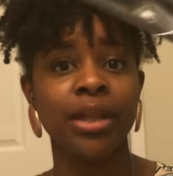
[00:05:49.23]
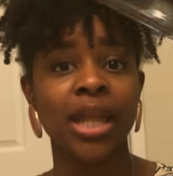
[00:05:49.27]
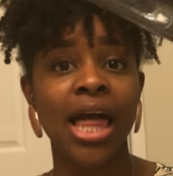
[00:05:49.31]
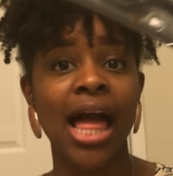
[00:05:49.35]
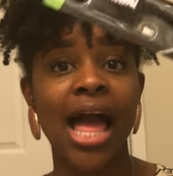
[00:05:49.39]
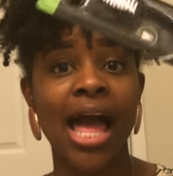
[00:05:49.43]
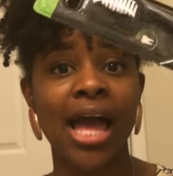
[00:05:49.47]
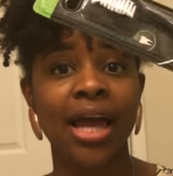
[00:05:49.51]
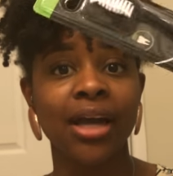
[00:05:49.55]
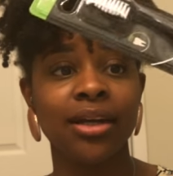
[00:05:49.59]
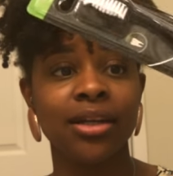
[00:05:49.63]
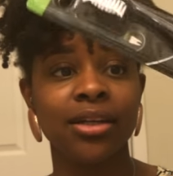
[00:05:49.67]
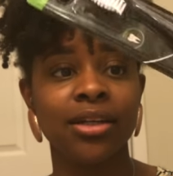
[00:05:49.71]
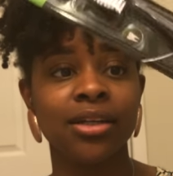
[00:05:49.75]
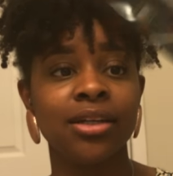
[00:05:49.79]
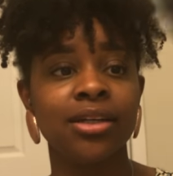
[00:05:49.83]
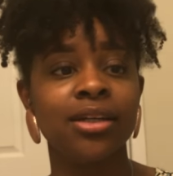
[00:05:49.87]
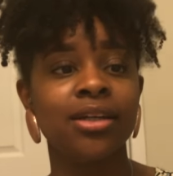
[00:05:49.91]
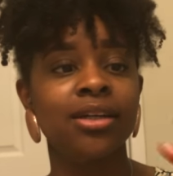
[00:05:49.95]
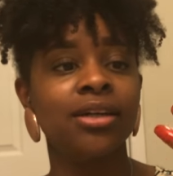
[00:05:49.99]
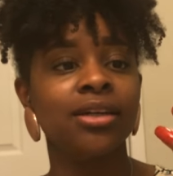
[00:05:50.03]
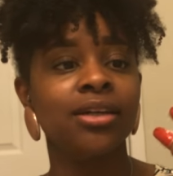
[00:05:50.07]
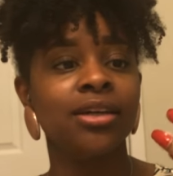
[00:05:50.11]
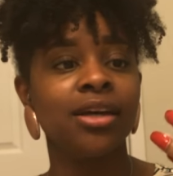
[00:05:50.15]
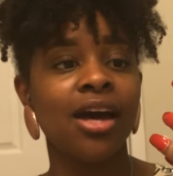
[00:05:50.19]
Black.
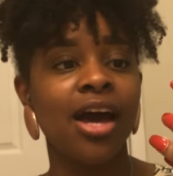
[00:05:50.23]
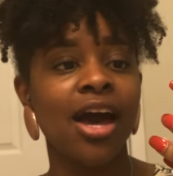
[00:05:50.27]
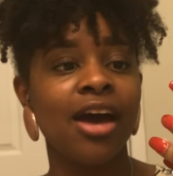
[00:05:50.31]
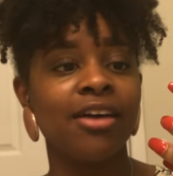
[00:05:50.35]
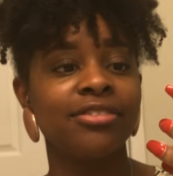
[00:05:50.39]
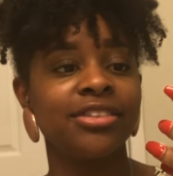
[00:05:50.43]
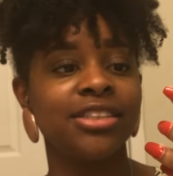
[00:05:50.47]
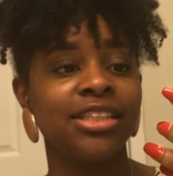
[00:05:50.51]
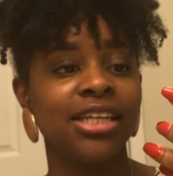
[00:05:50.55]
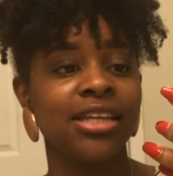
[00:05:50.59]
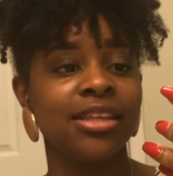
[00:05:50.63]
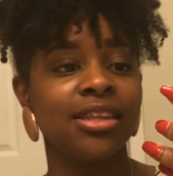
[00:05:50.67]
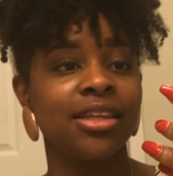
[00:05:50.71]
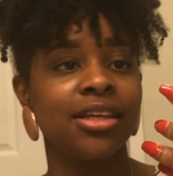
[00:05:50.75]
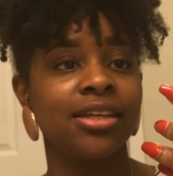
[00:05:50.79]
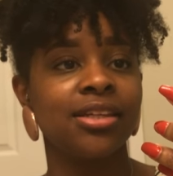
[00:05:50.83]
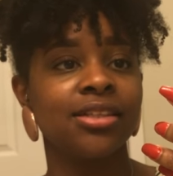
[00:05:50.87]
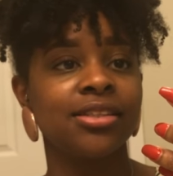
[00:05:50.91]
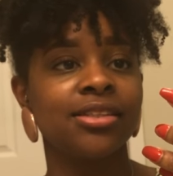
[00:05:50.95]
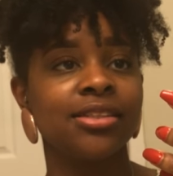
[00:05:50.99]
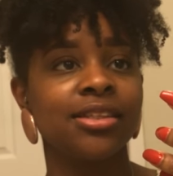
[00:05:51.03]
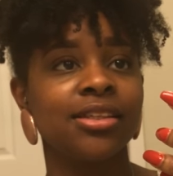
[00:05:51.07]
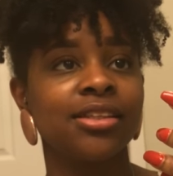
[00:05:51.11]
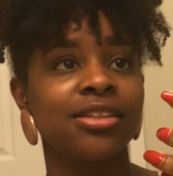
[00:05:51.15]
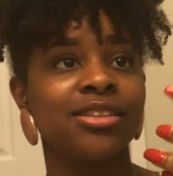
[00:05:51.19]
I've seen
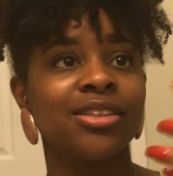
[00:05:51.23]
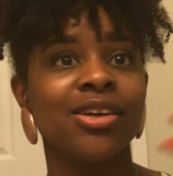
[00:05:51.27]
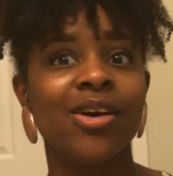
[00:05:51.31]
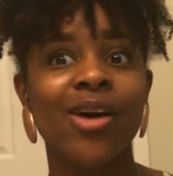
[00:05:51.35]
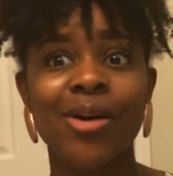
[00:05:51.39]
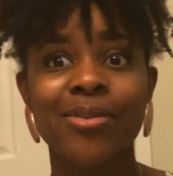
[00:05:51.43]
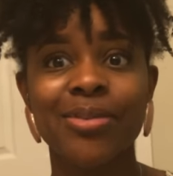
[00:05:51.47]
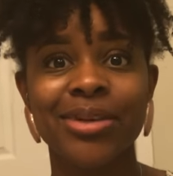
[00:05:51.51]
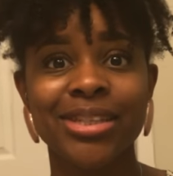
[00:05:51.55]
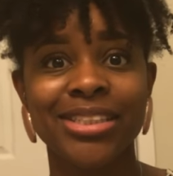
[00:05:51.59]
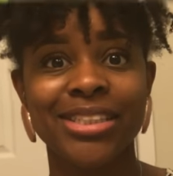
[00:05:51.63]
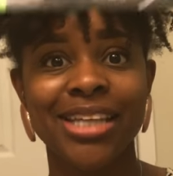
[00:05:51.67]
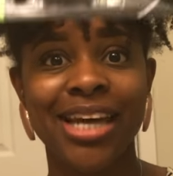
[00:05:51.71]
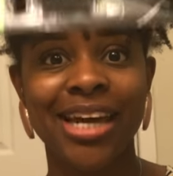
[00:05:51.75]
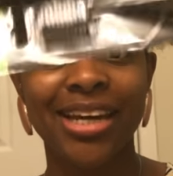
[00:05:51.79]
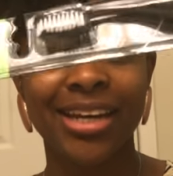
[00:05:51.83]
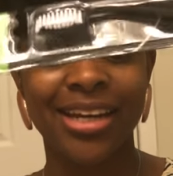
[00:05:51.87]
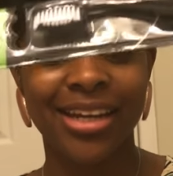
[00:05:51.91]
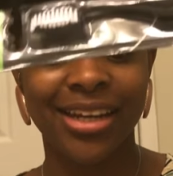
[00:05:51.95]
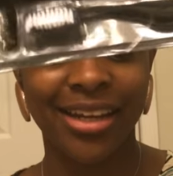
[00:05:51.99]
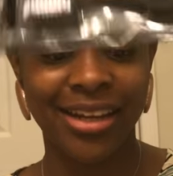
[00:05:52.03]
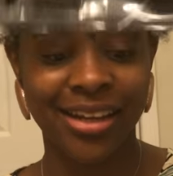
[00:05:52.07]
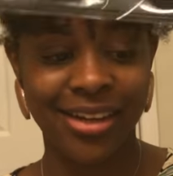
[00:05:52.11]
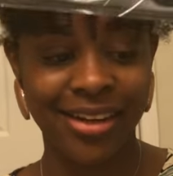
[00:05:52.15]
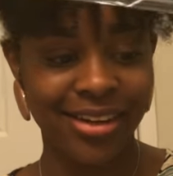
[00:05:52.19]
this. So I'm
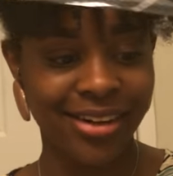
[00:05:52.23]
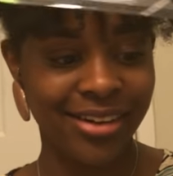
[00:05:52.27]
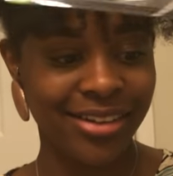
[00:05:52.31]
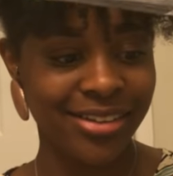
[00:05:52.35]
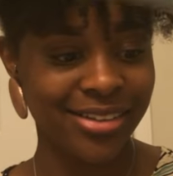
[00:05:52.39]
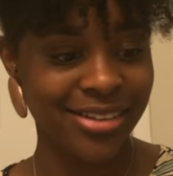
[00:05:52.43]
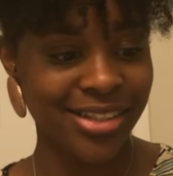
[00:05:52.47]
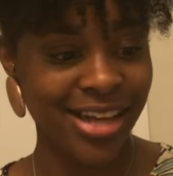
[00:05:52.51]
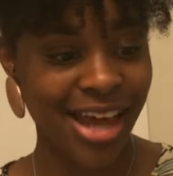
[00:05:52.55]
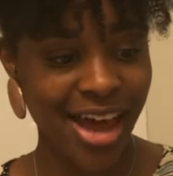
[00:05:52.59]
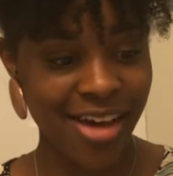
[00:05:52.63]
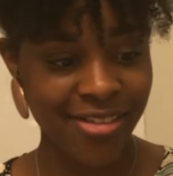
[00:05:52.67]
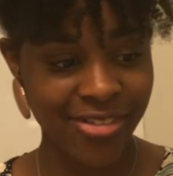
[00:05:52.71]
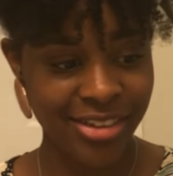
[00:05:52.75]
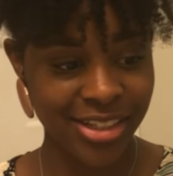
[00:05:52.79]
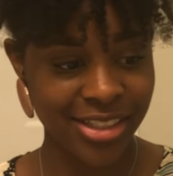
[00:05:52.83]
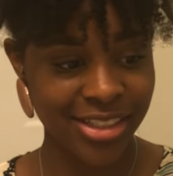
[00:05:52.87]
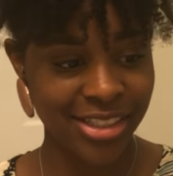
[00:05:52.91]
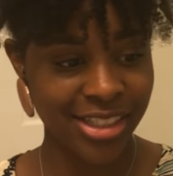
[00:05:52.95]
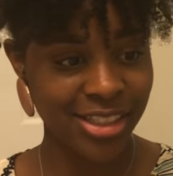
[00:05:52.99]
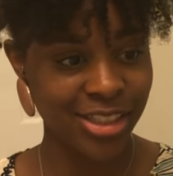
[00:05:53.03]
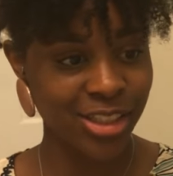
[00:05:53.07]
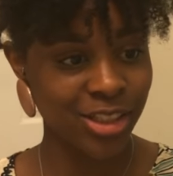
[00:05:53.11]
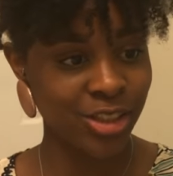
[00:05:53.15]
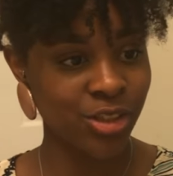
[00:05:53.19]
excited to have this,
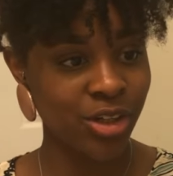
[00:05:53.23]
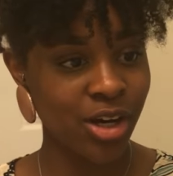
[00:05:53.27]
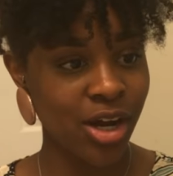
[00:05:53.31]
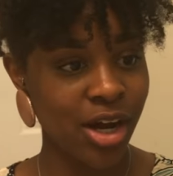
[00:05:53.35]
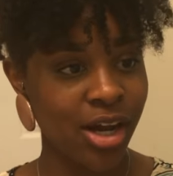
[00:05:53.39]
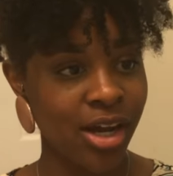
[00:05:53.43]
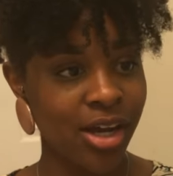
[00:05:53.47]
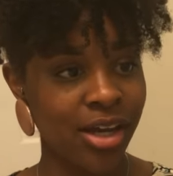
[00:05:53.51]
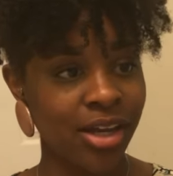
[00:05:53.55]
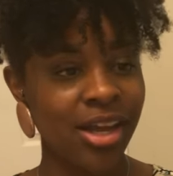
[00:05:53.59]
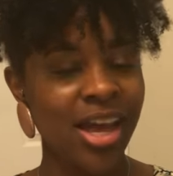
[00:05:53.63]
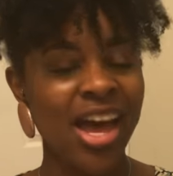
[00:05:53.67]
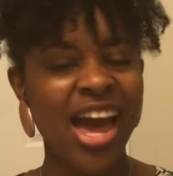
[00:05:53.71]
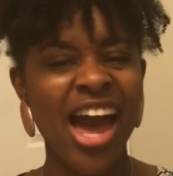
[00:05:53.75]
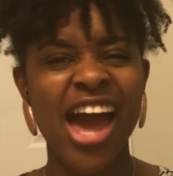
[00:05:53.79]
get to try.